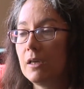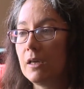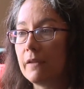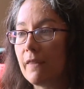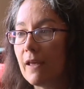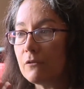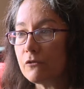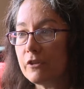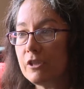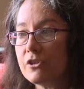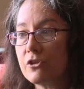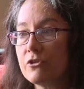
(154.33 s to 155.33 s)
It then
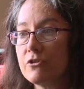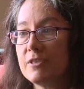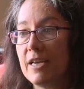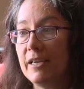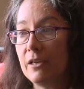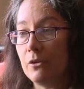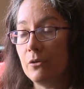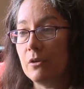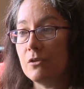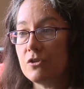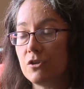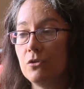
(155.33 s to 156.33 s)
filters down
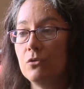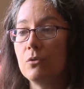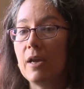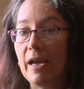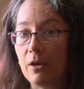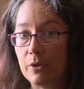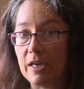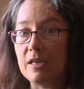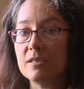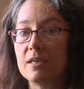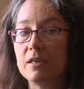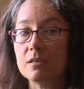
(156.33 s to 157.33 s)
to
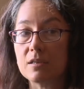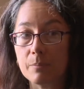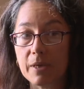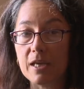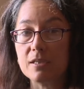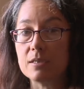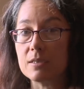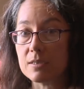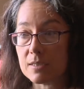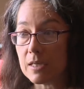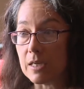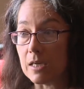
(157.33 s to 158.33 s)
counties and in some cases
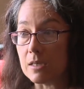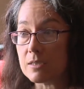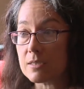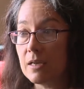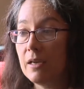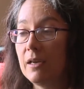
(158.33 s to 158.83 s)
cities,